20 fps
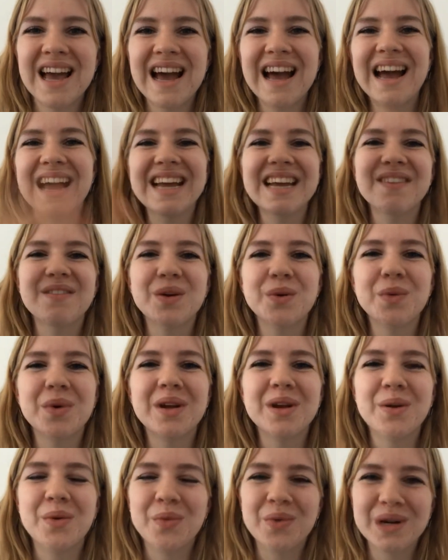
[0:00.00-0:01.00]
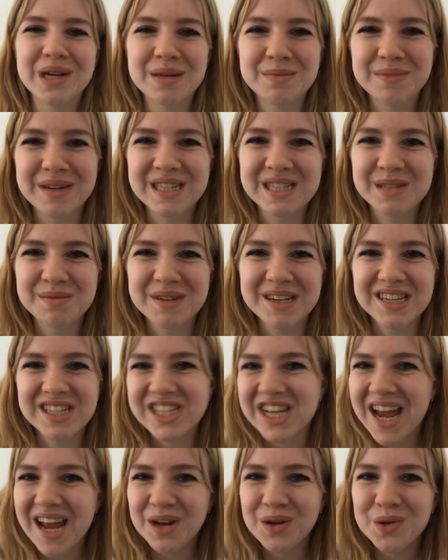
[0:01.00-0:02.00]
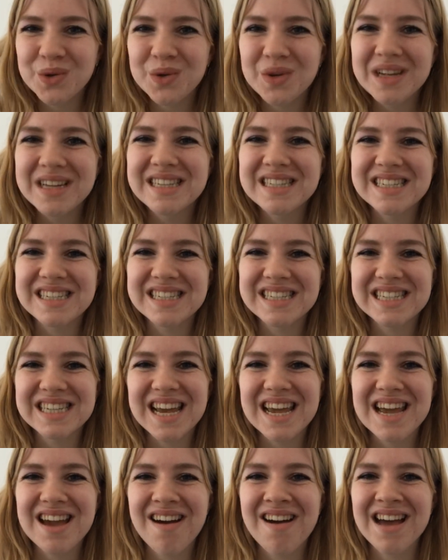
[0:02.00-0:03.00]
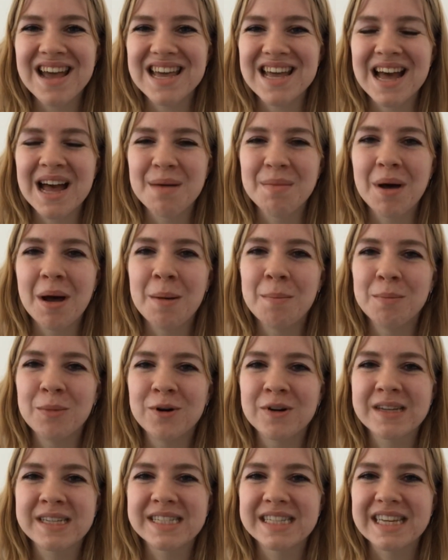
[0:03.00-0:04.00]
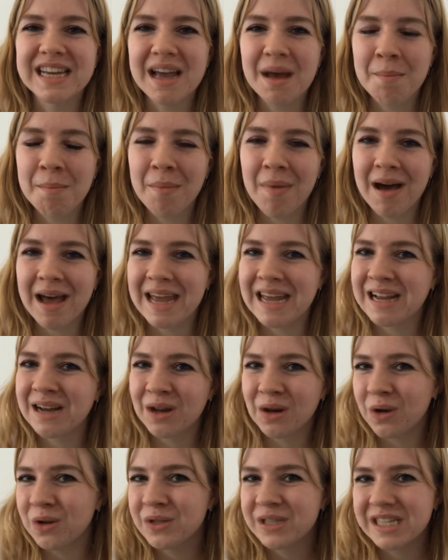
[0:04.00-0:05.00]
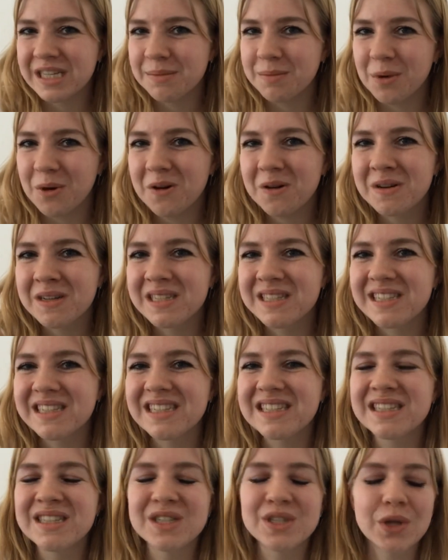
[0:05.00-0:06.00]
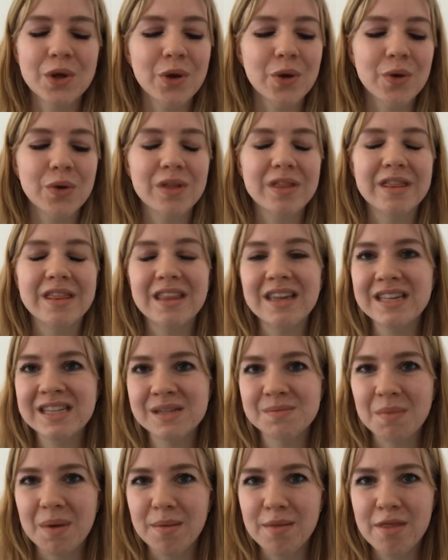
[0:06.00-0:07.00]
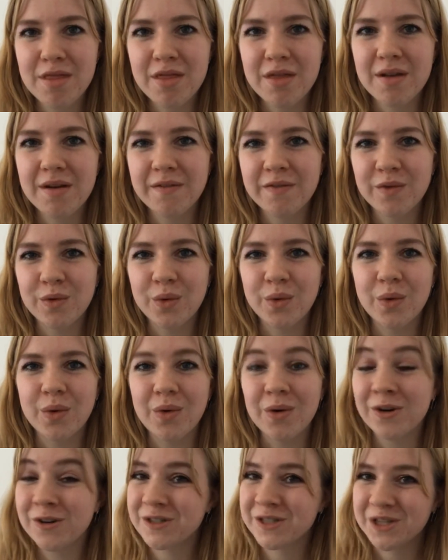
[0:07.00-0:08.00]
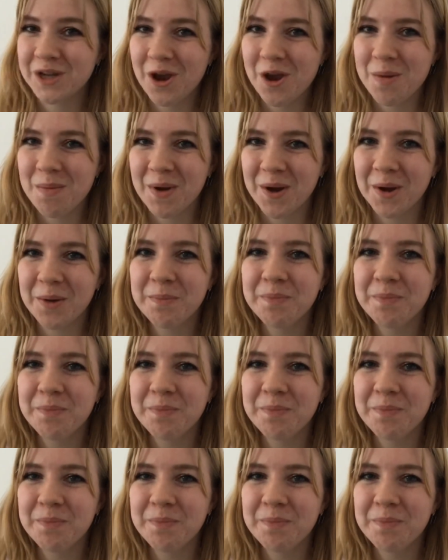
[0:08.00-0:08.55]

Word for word: Hi everyone, welcome back to my channel. Today I am unboxing my glossy box. So this month for October